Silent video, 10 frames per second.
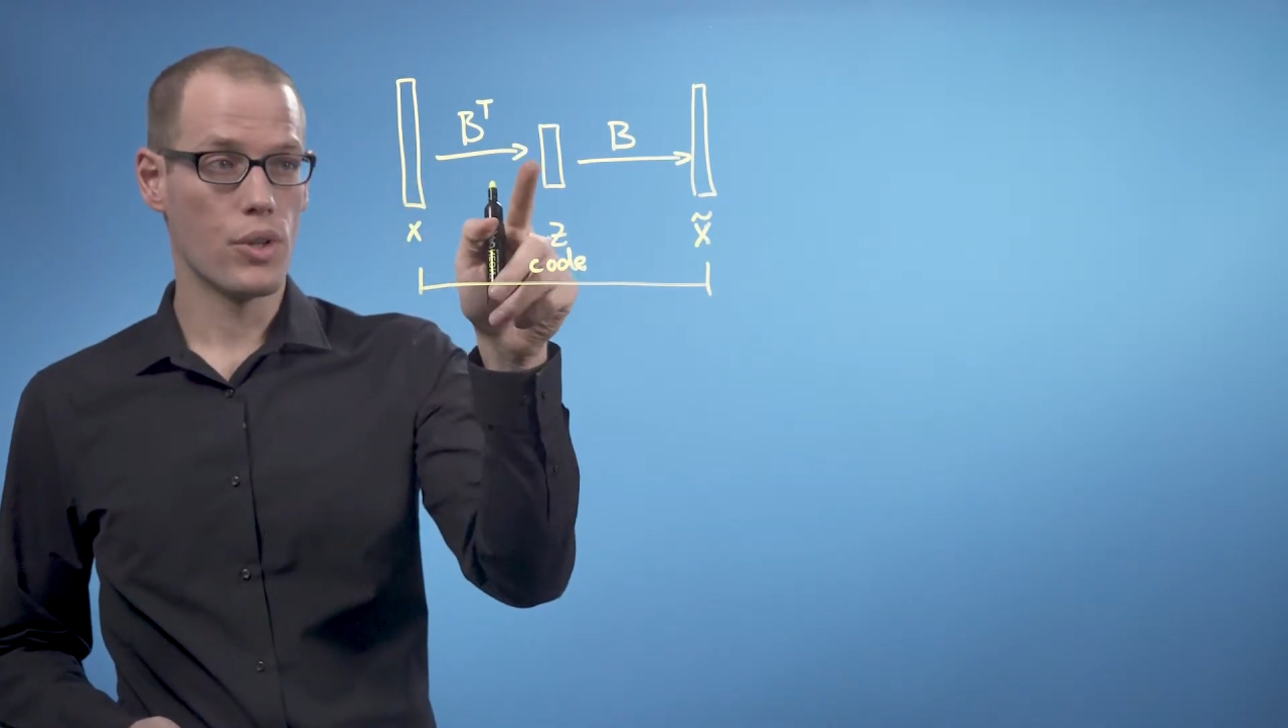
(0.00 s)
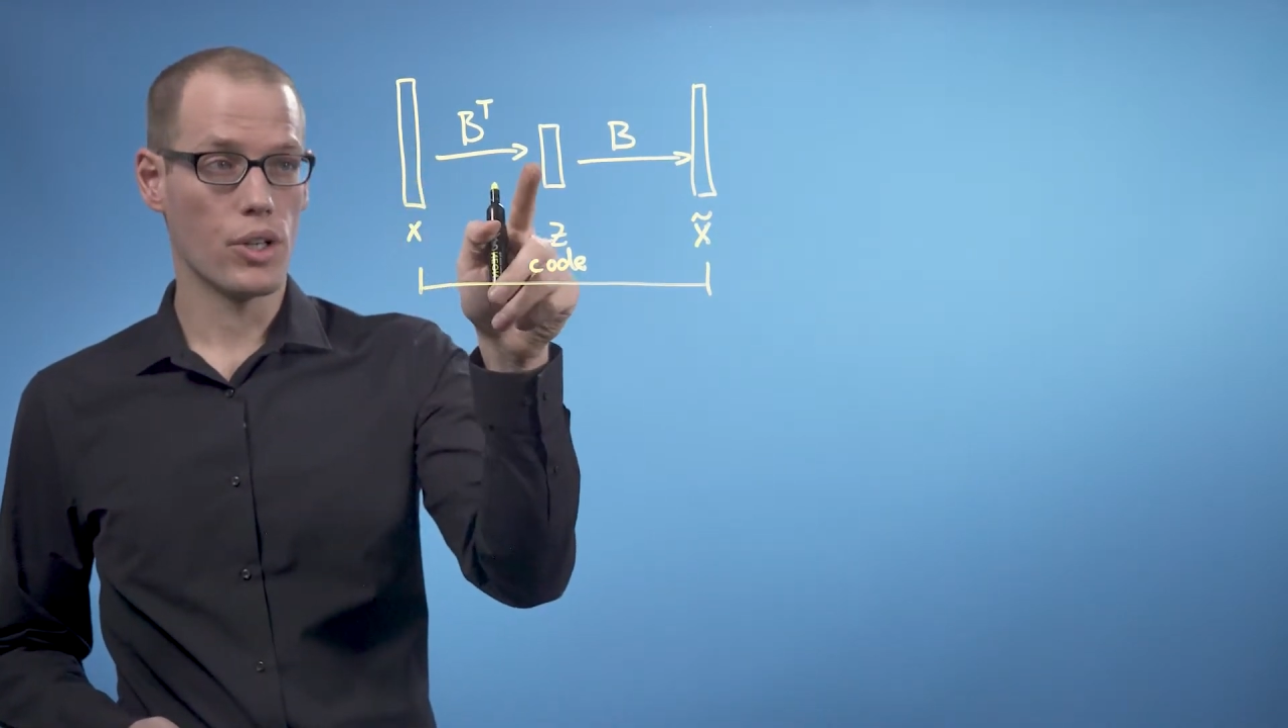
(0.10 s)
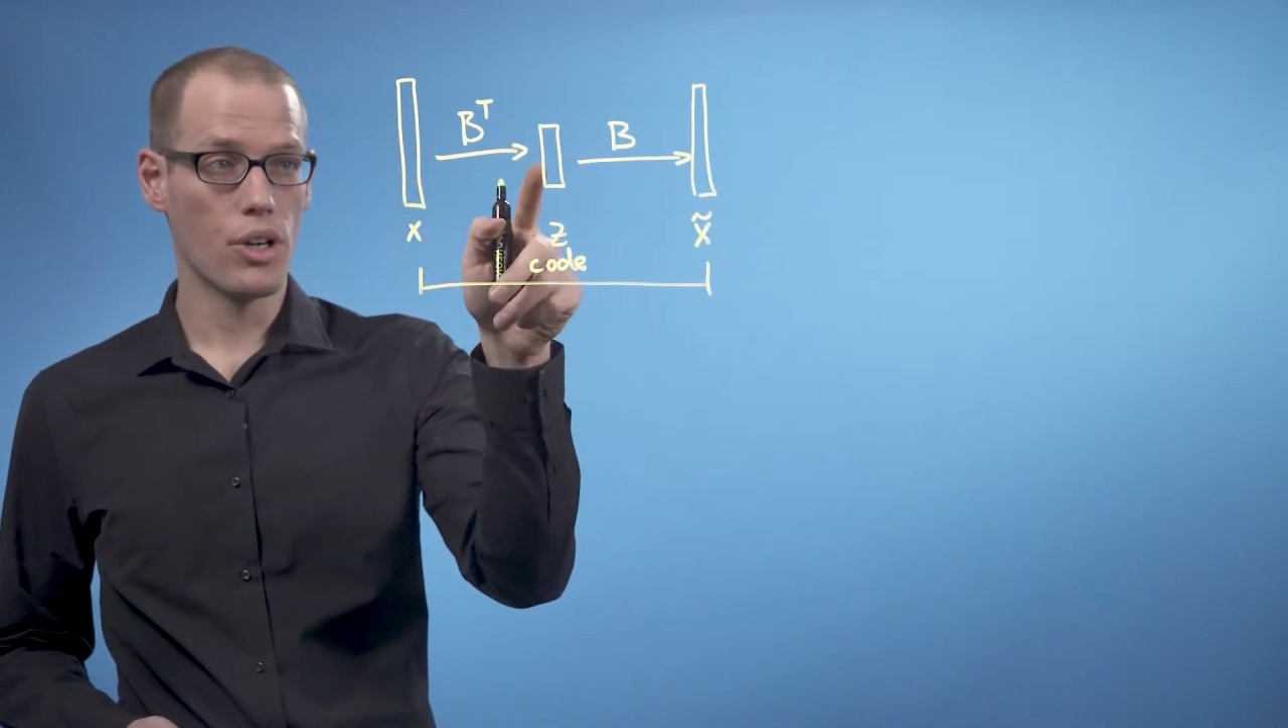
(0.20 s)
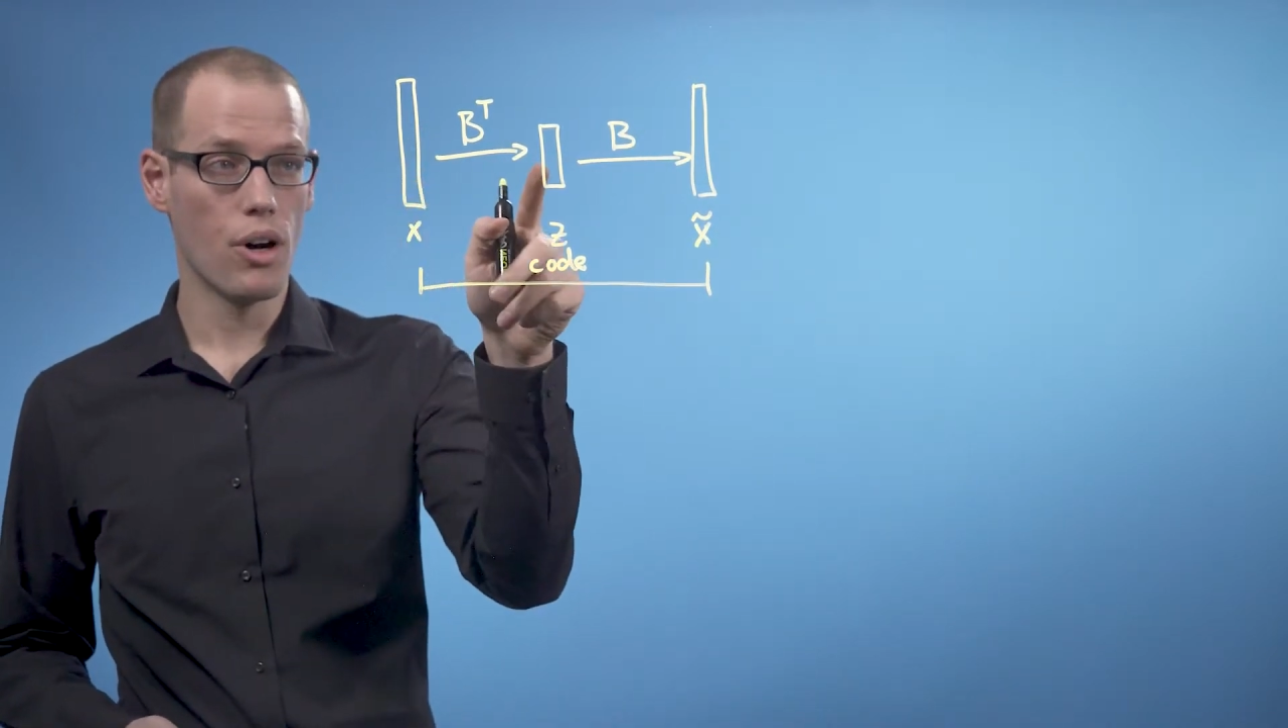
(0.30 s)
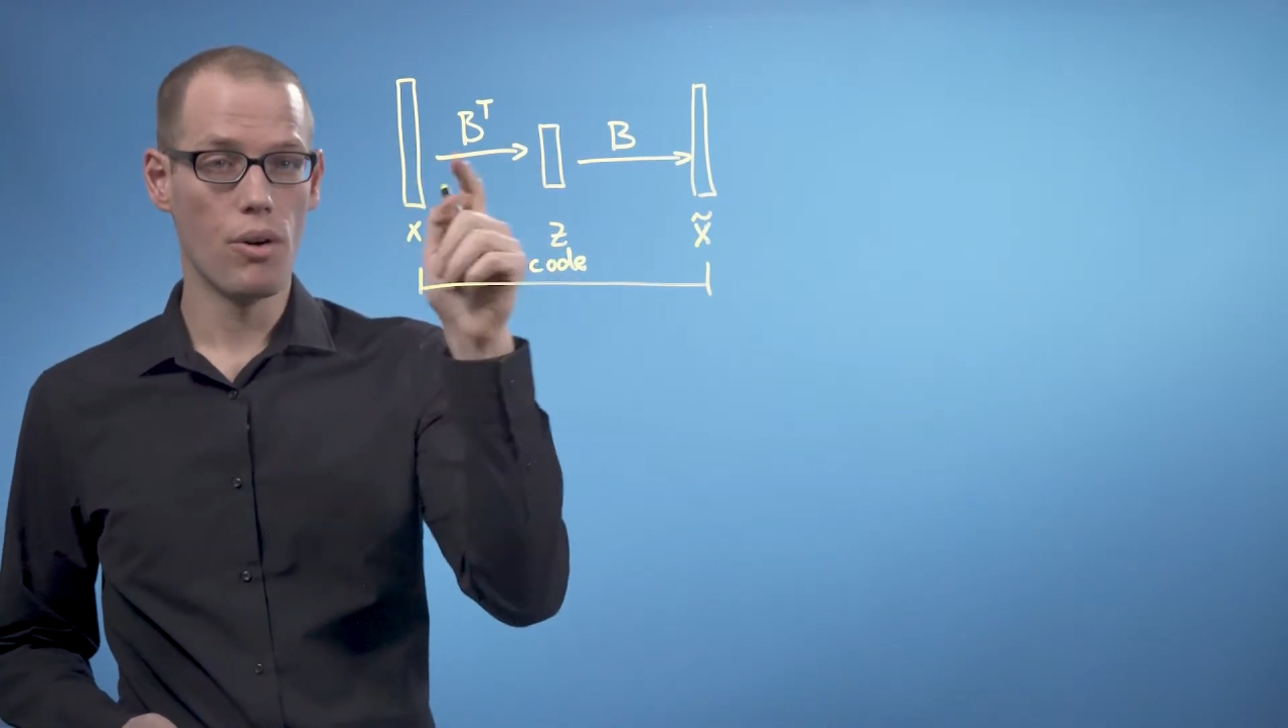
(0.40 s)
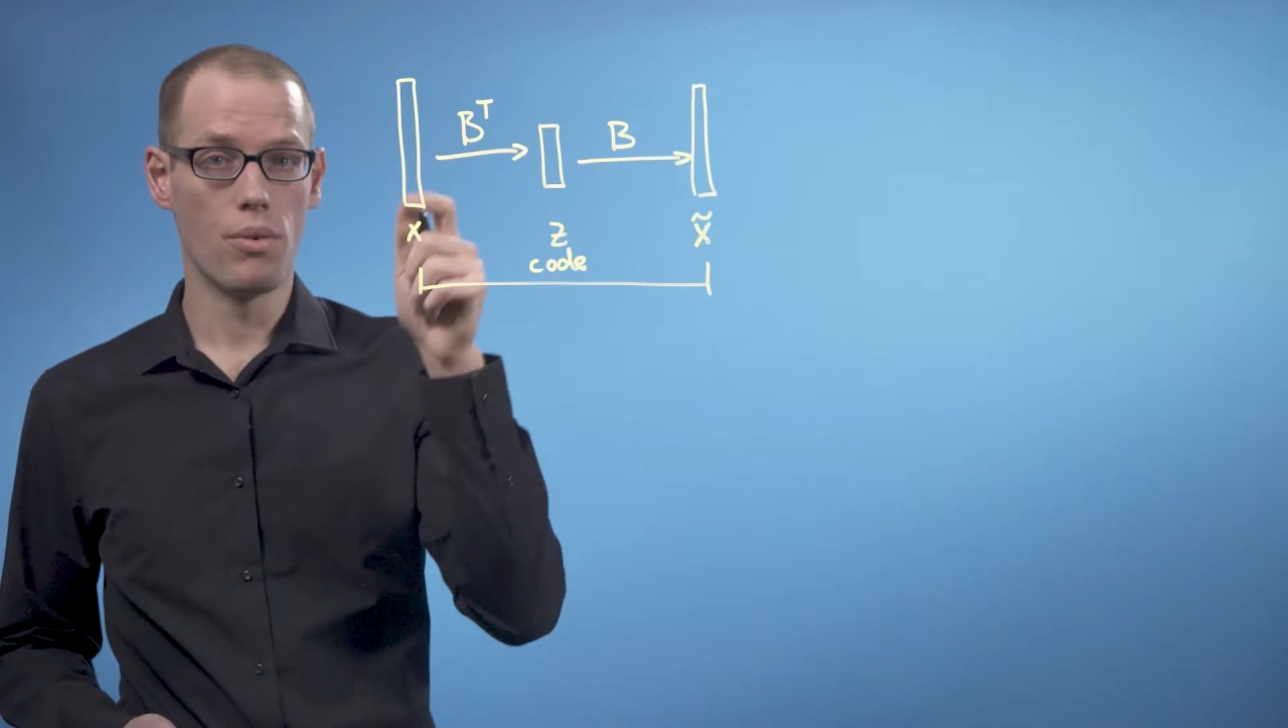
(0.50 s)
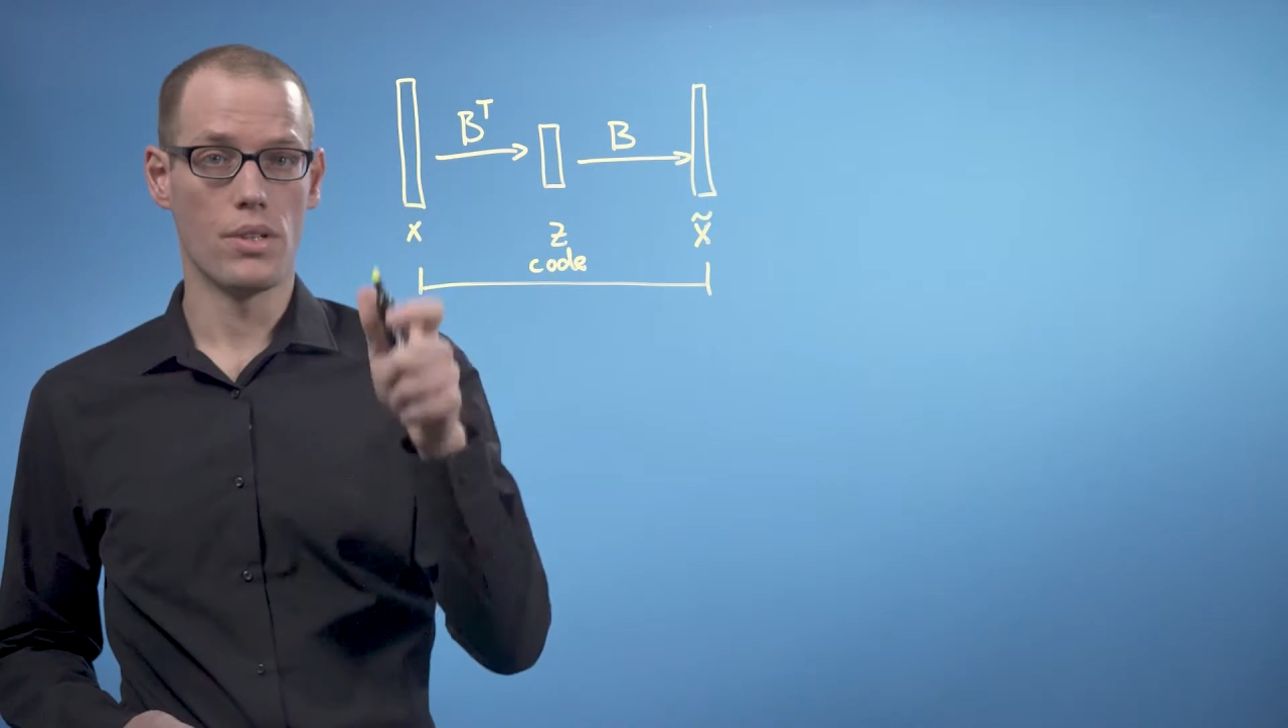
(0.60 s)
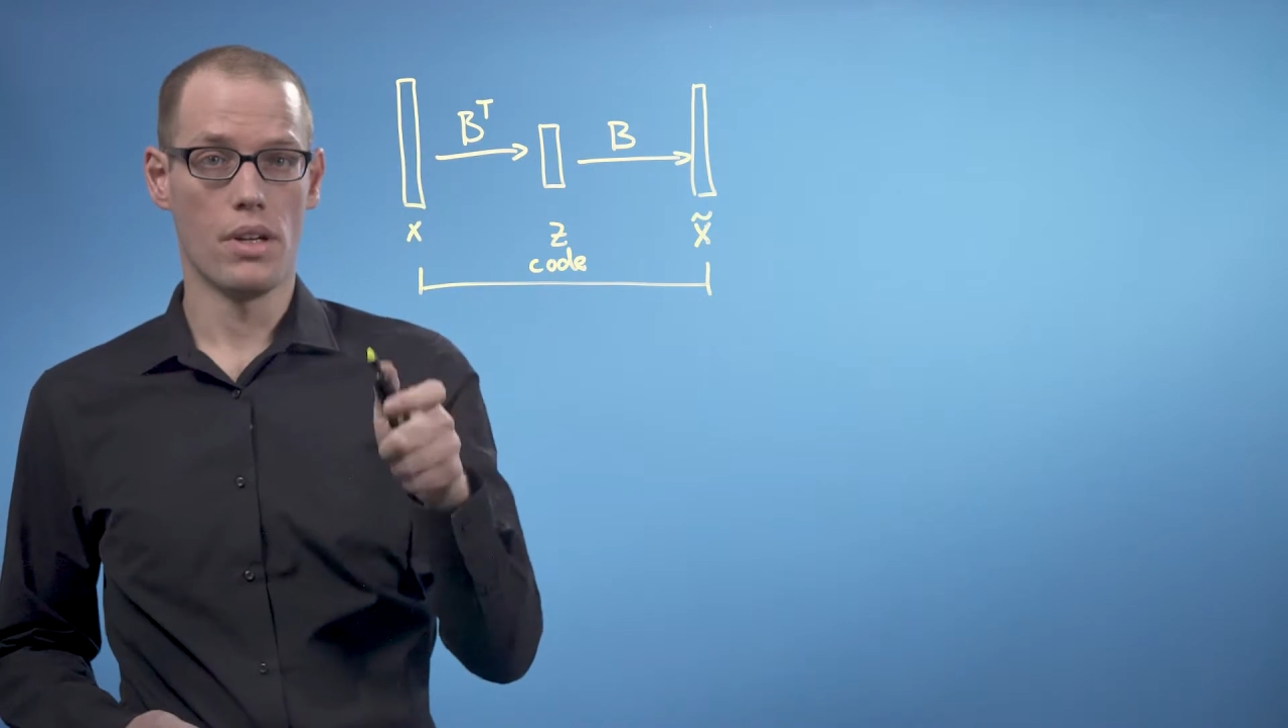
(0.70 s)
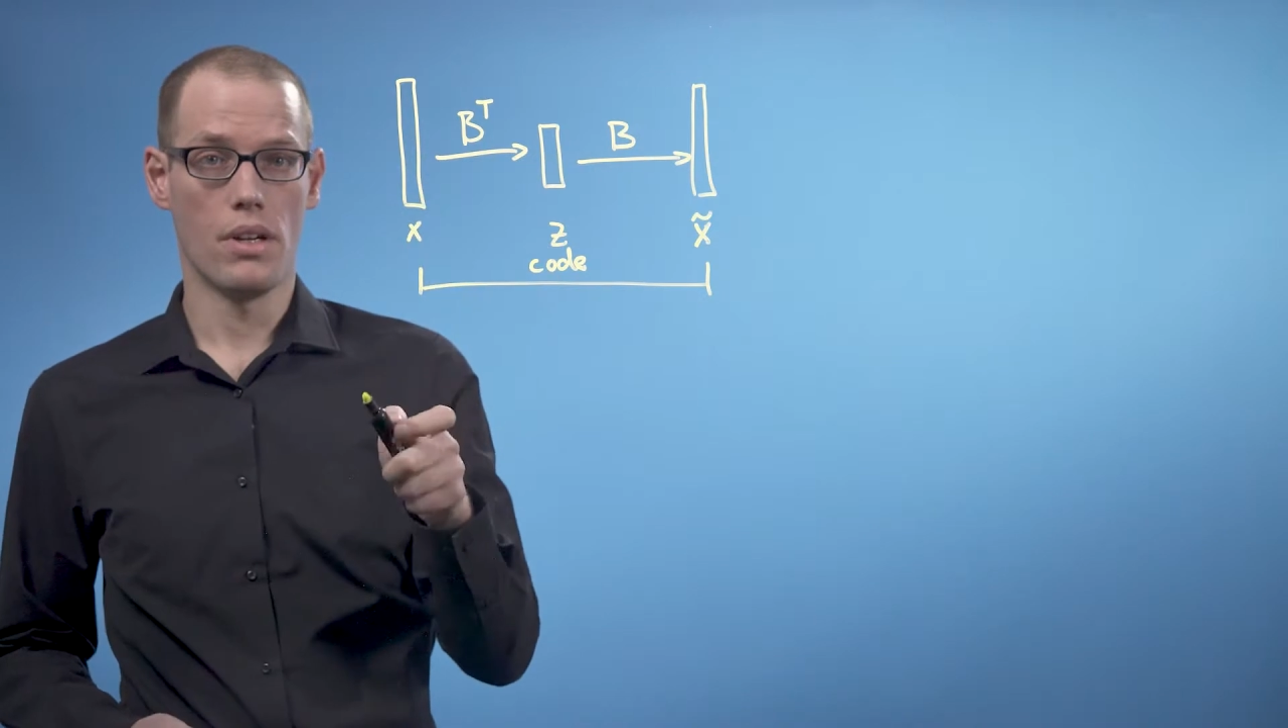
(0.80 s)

code